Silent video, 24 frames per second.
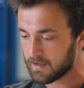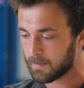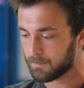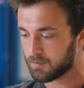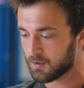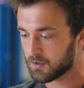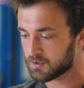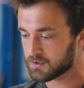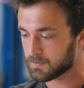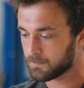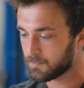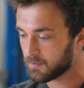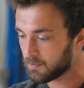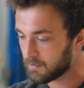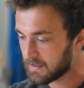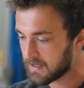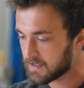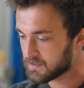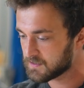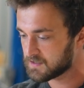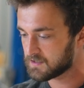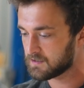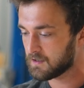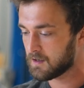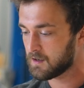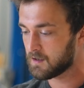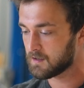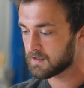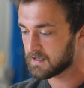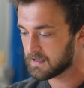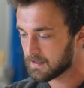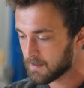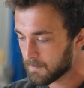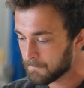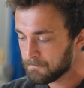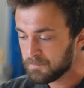approachable to install,
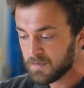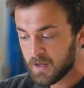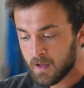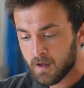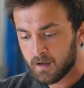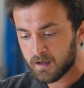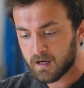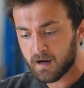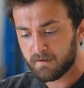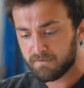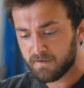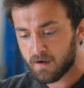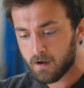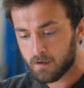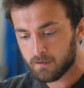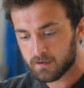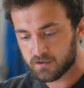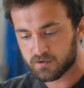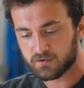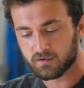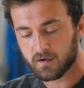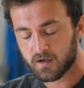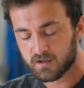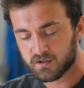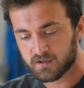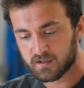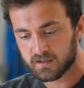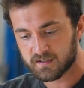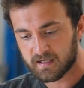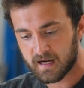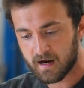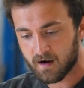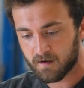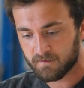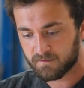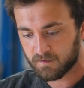Got to follow instructions
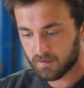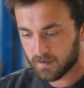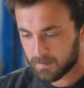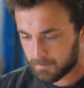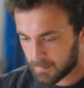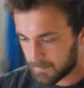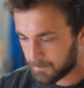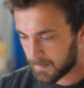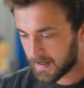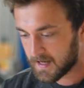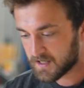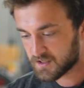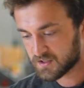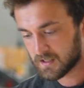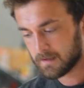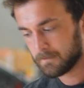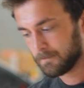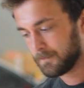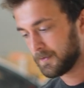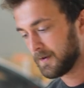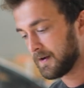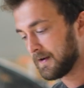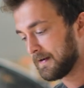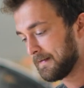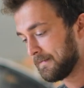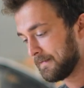carefully, be patient, but